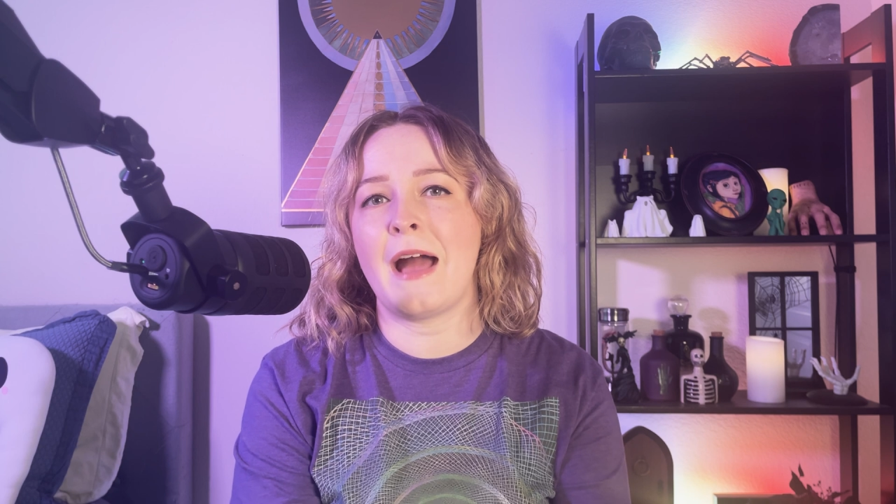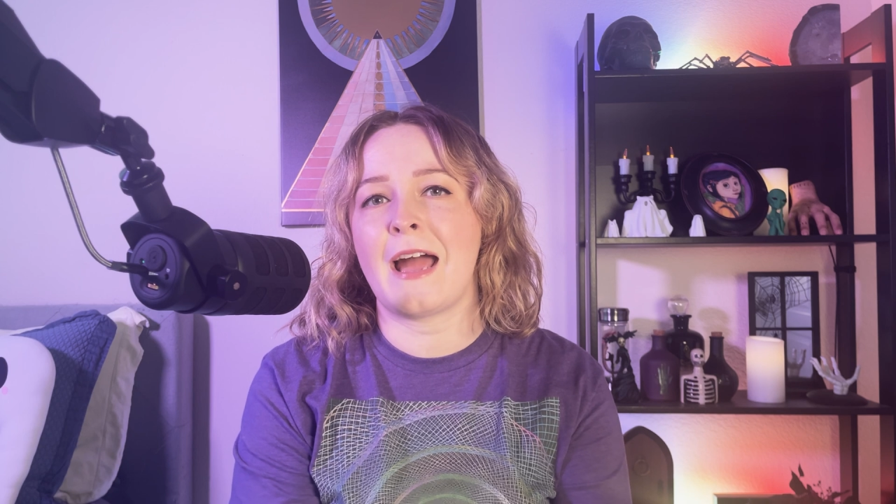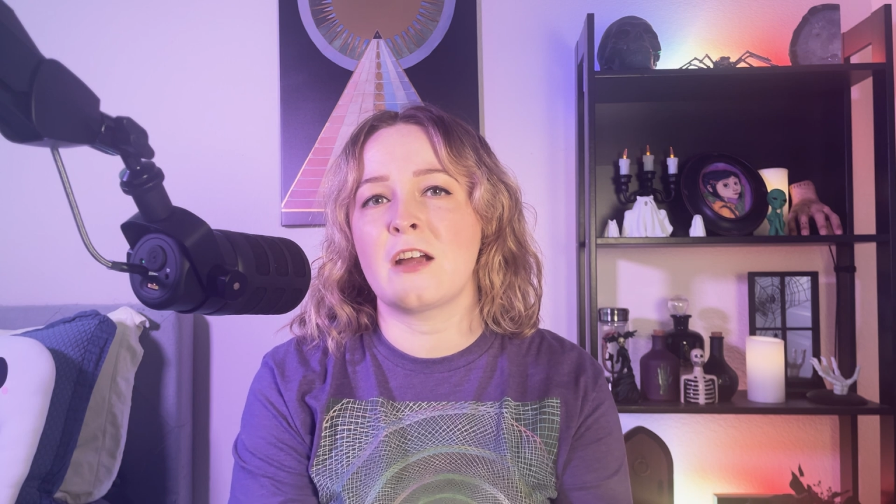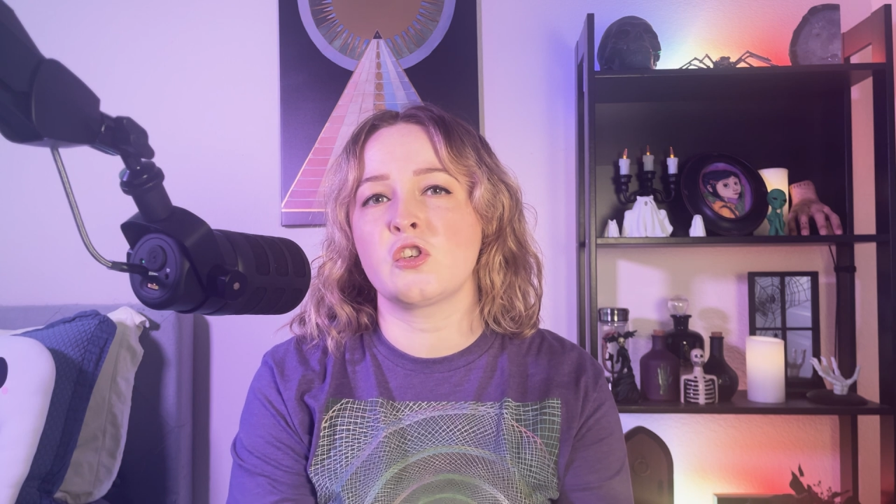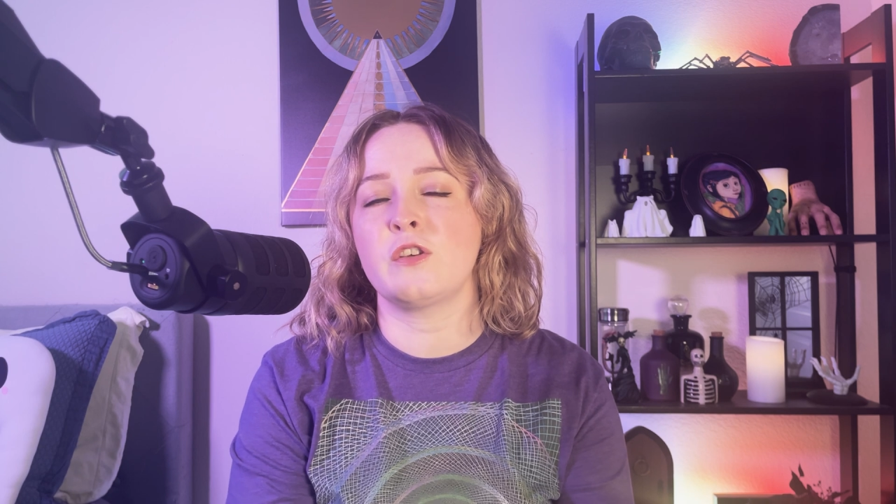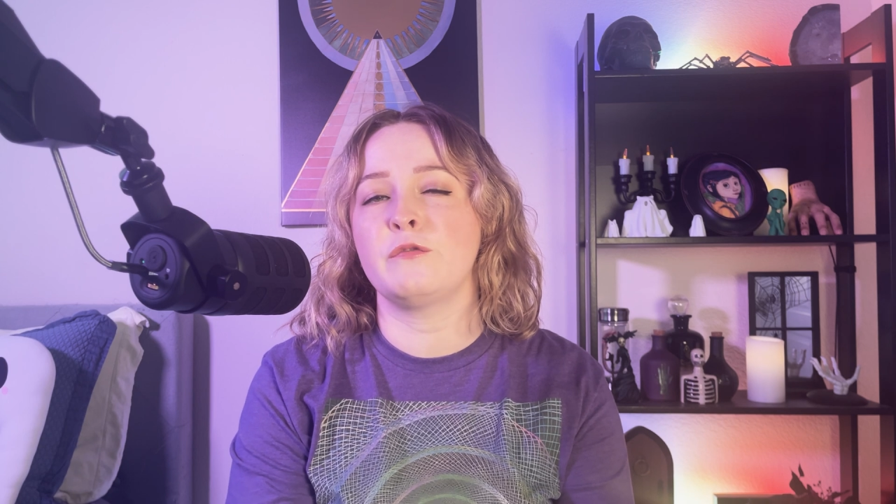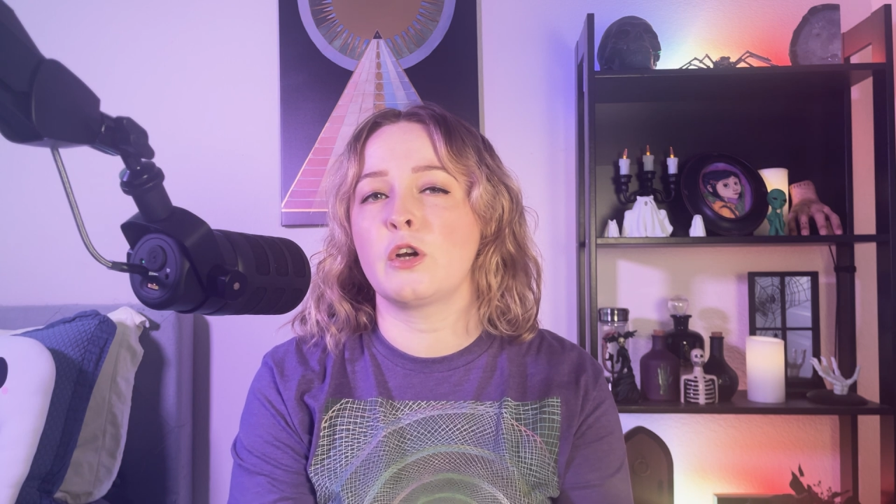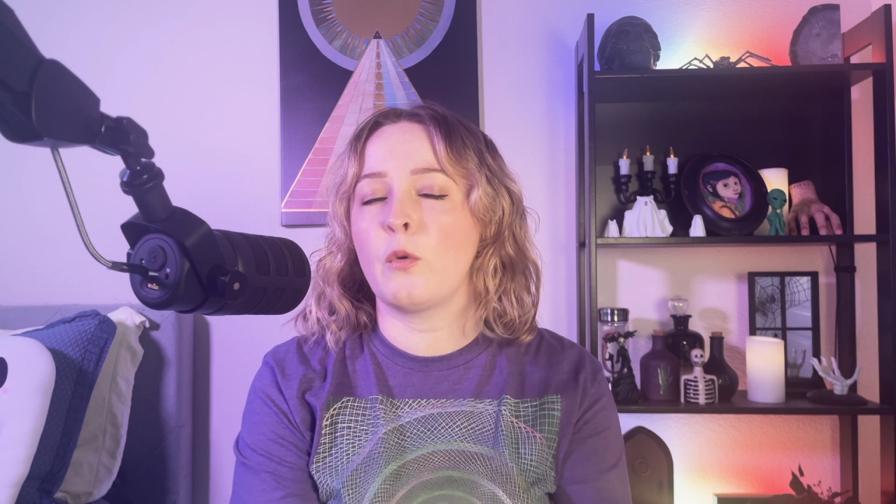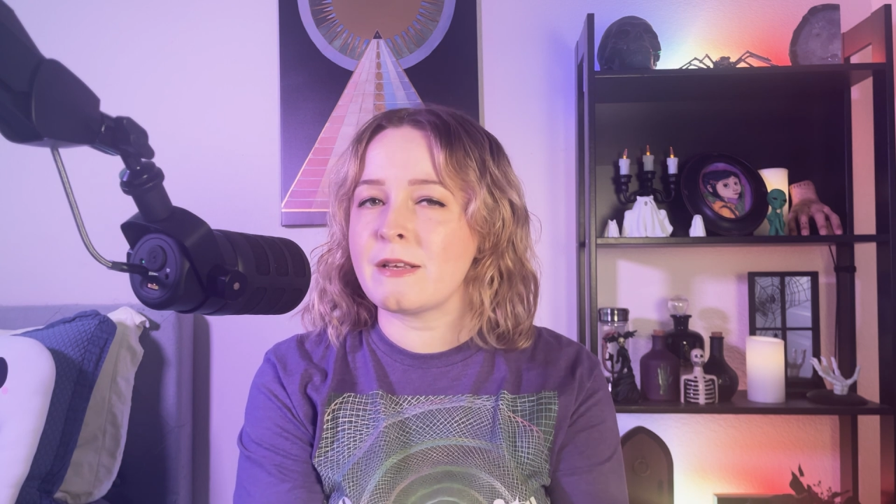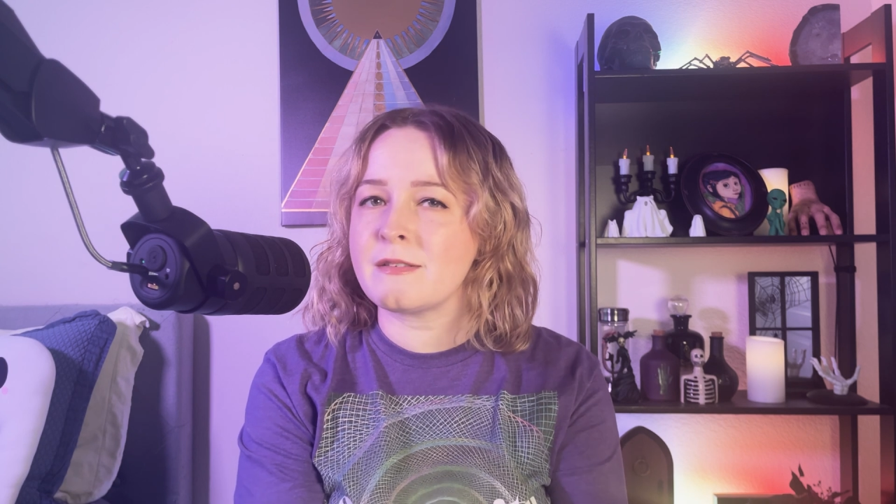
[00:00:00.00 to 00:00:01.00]
actually
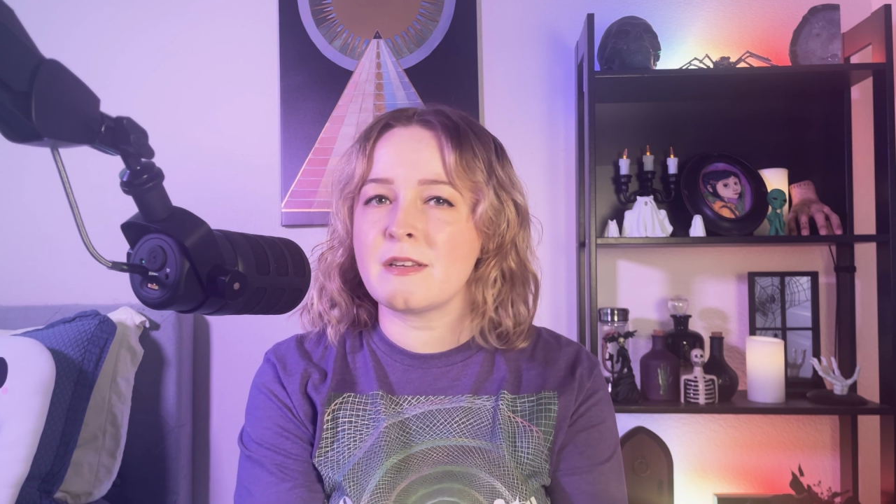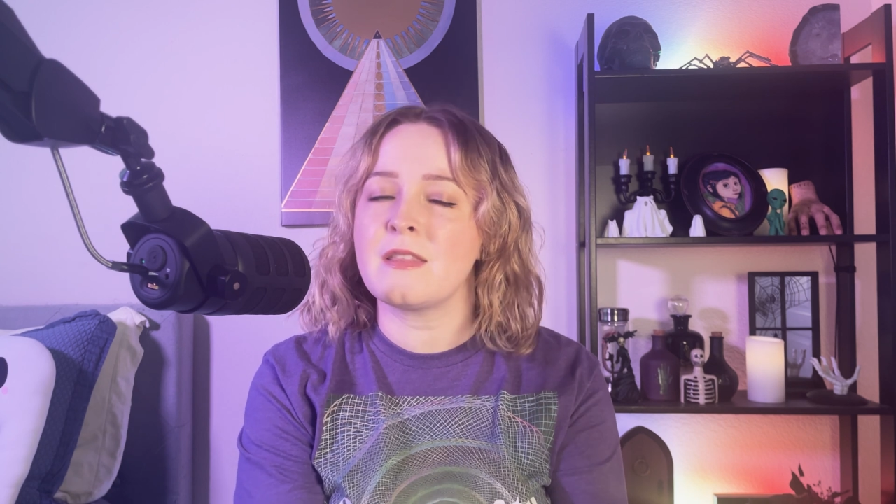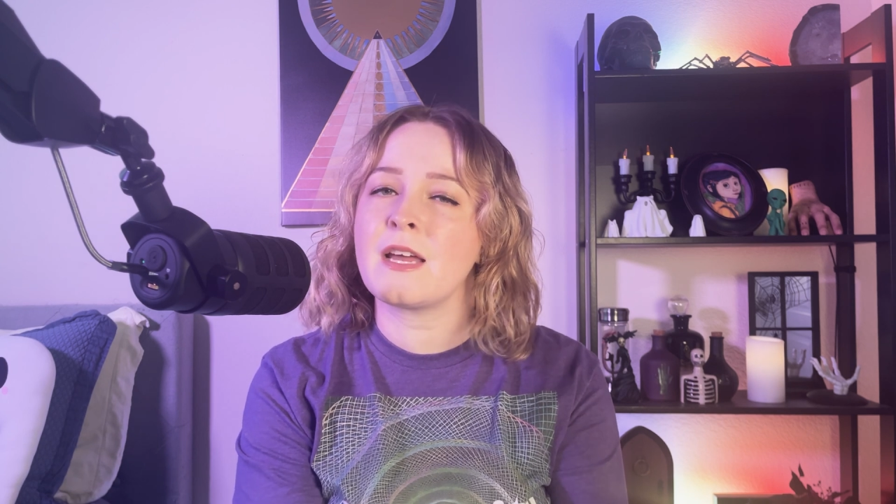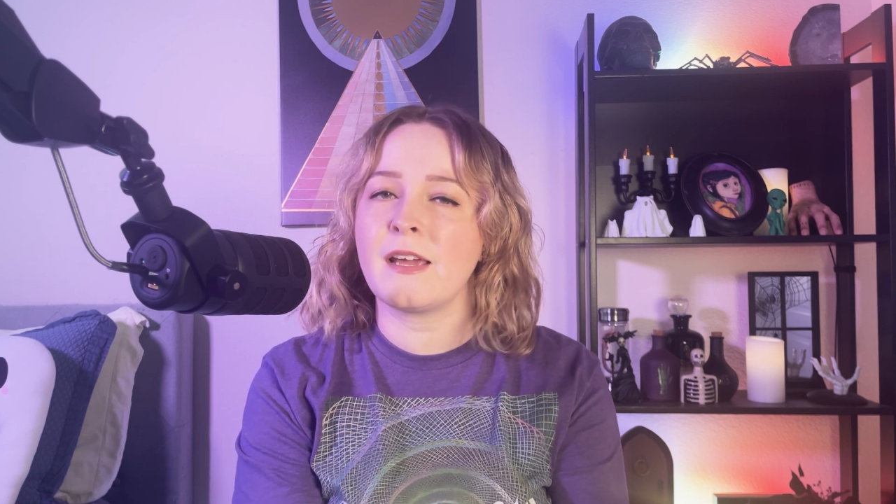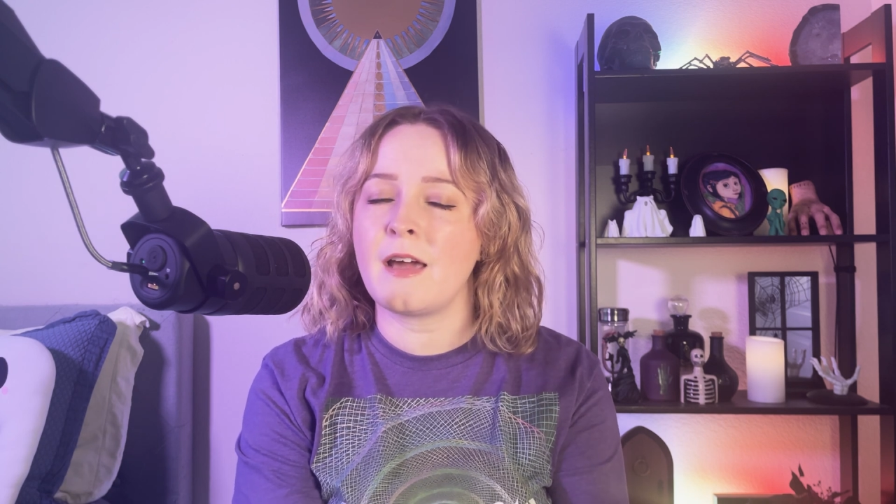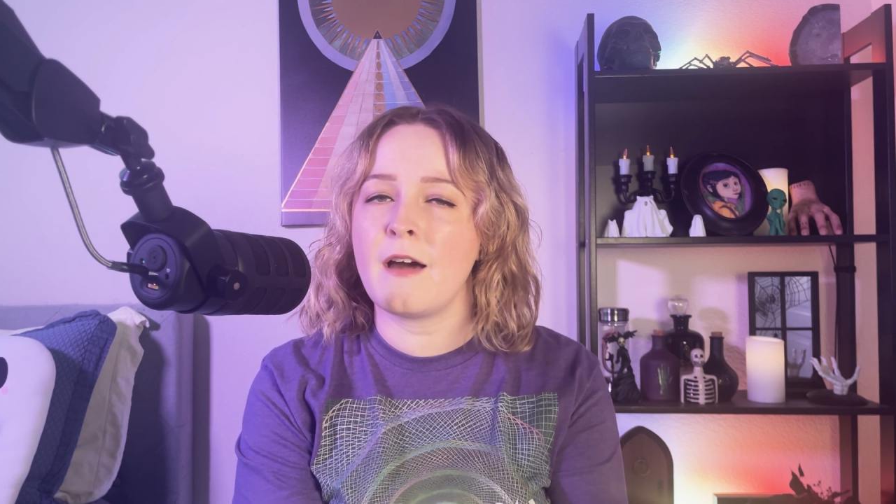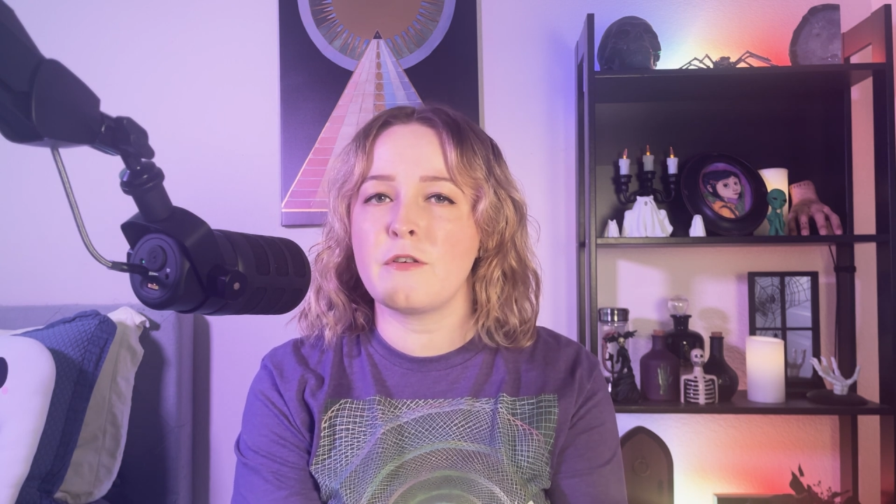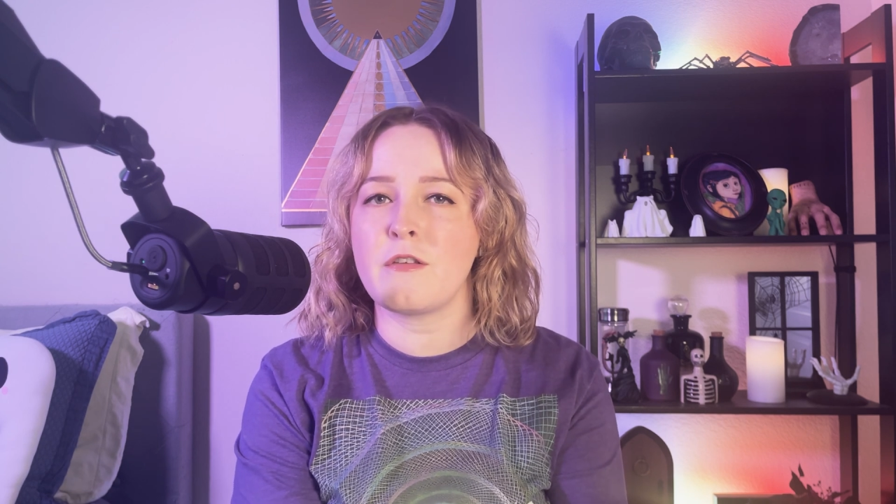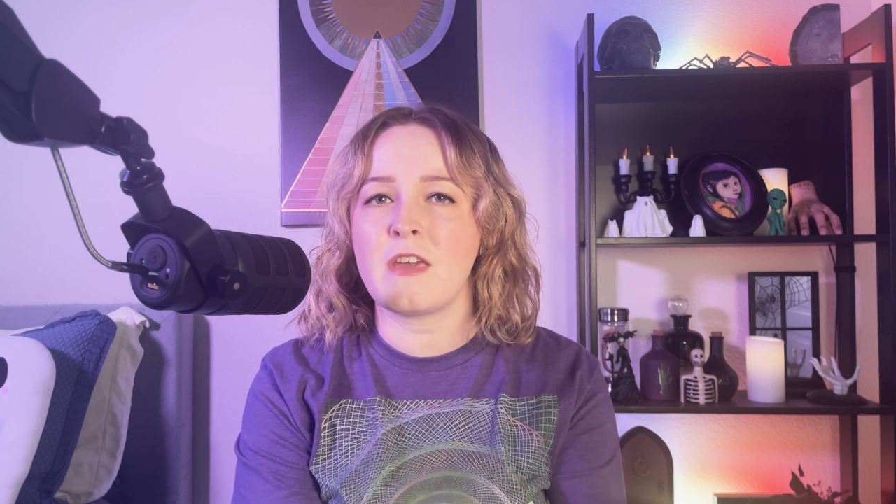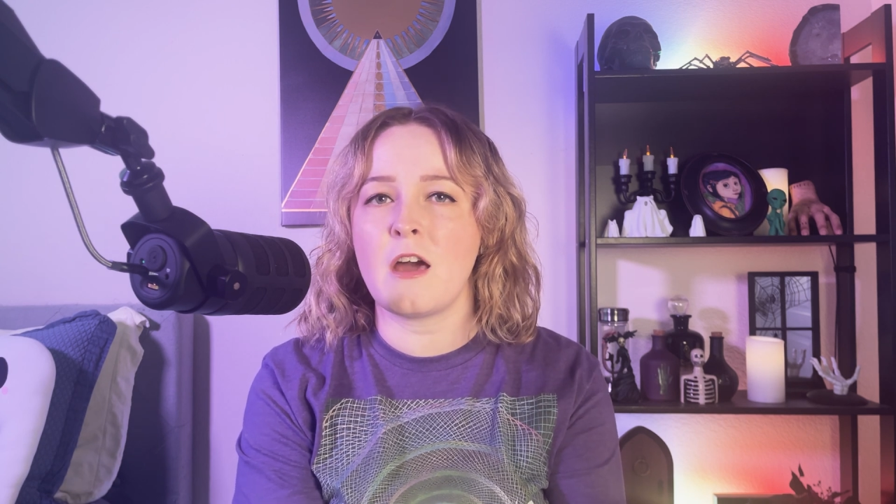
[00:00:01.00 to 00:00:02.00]
requested that I
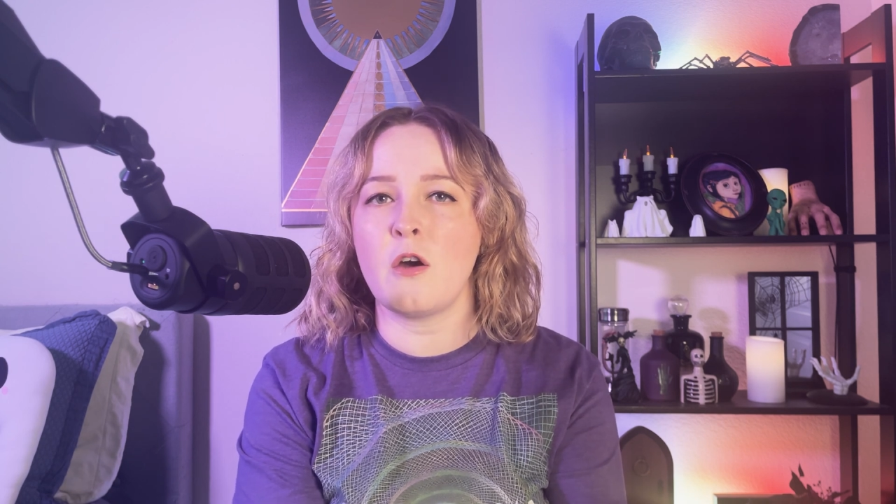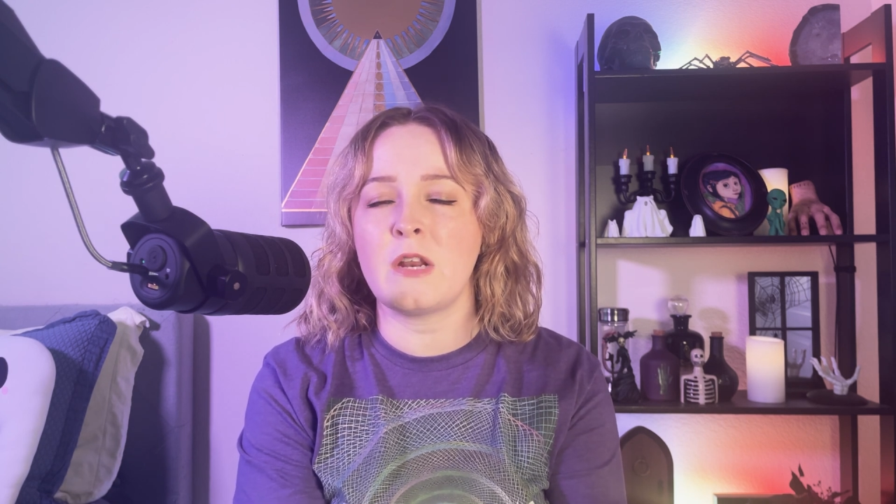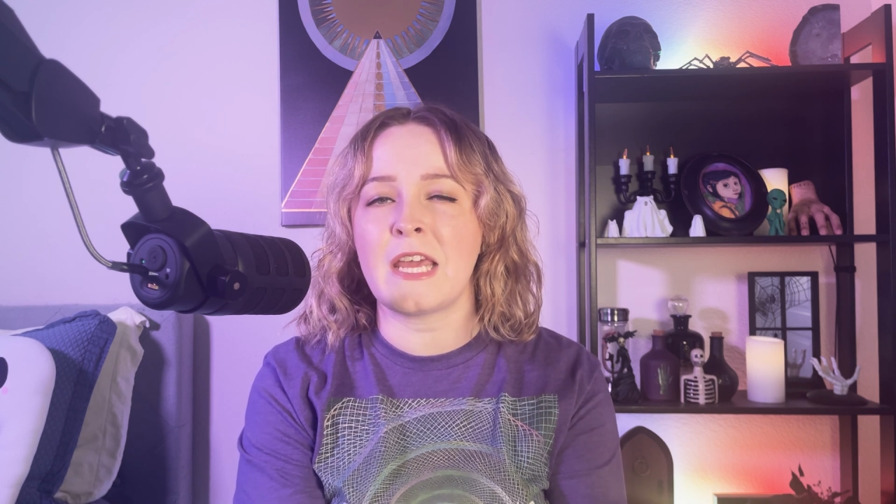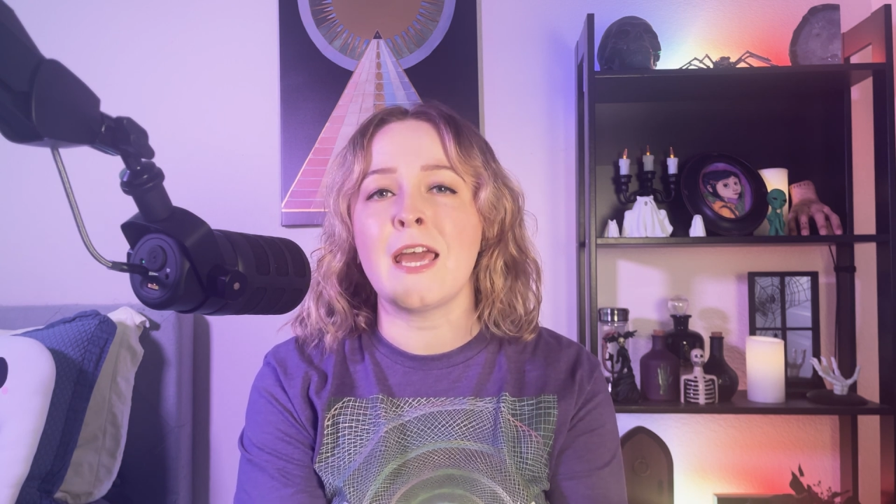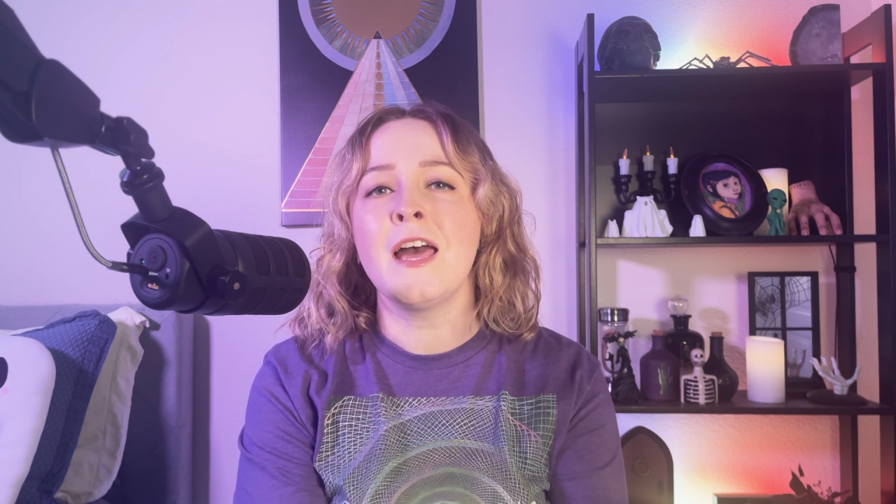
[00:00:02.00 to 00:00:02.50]
cover the Oni,